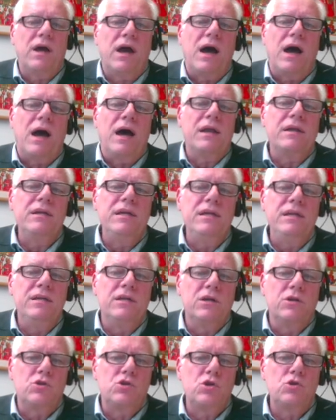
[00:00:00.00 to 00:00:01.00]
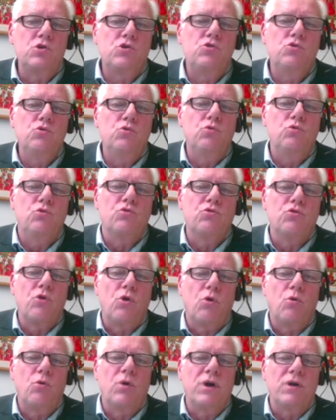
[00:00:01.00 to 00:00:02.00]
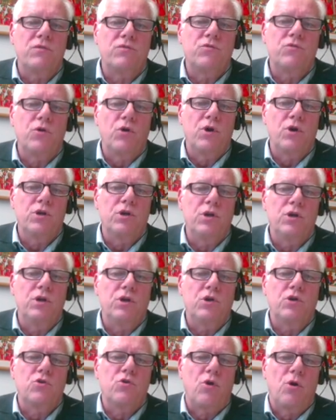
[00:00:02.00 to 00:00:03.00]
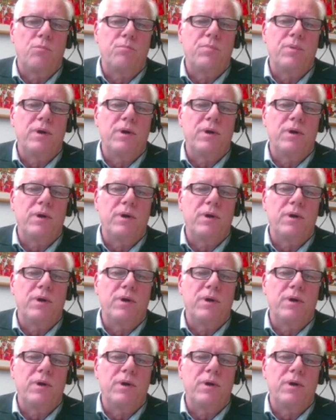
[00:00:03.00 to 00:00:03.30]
are needed to grow a certain crop